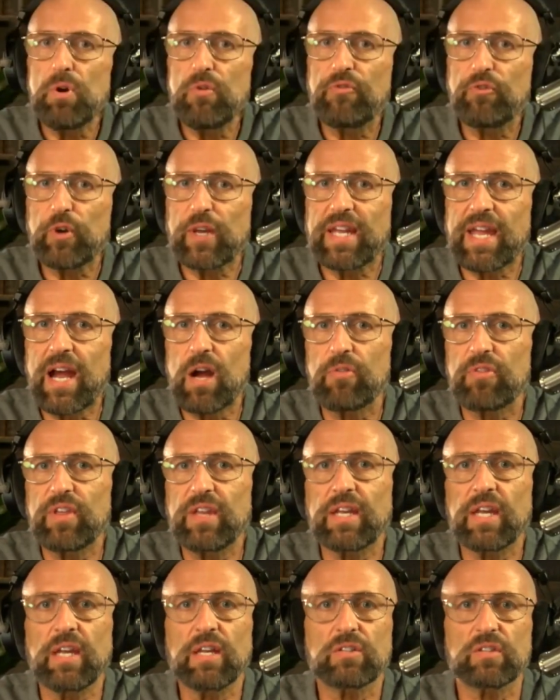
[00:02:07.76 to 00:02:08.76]
who freak out
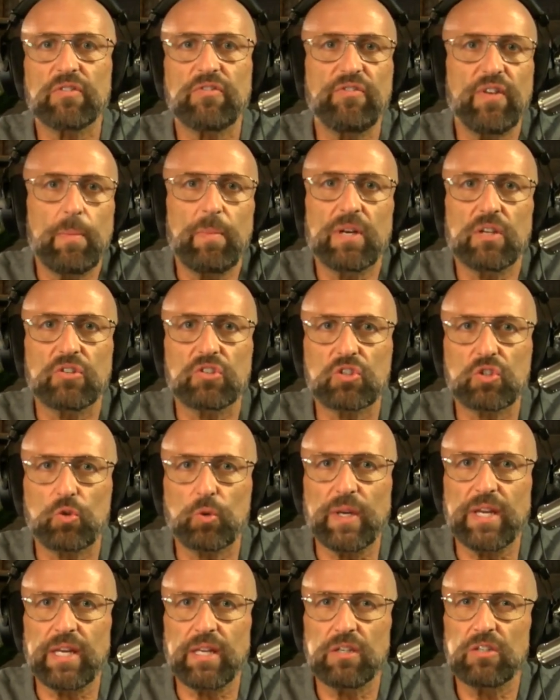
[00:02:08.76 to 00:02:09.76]
thinking it's a feminist
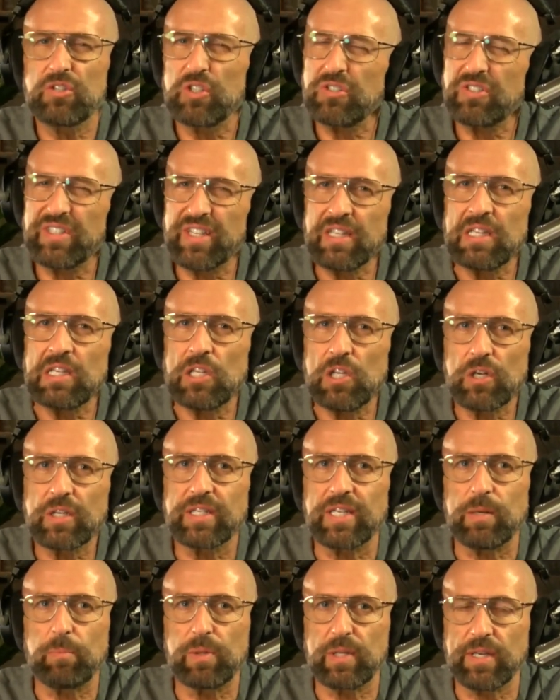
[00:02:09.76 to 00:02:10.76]
screed just didn't look
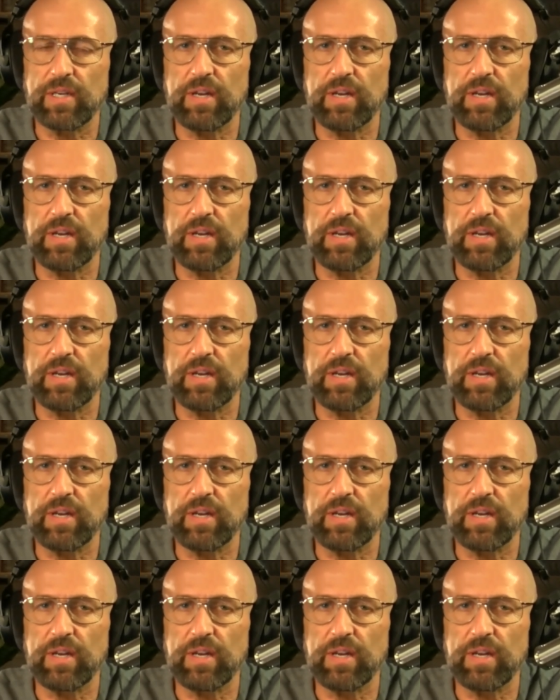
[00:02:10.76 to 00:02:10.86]
deeply